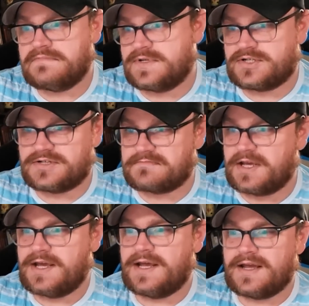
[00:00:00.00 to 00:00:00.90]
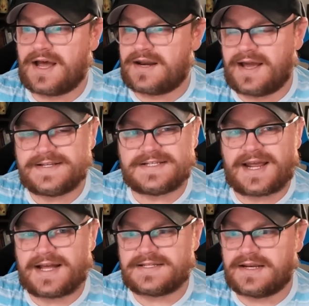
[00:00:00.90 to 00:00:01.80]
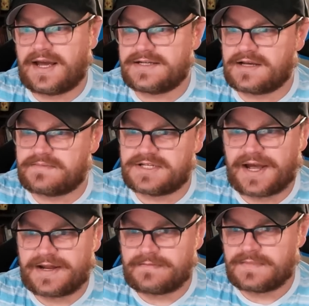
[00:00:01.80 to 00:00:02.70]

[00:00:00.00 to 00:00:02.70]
It's just got nice stats and nice upside.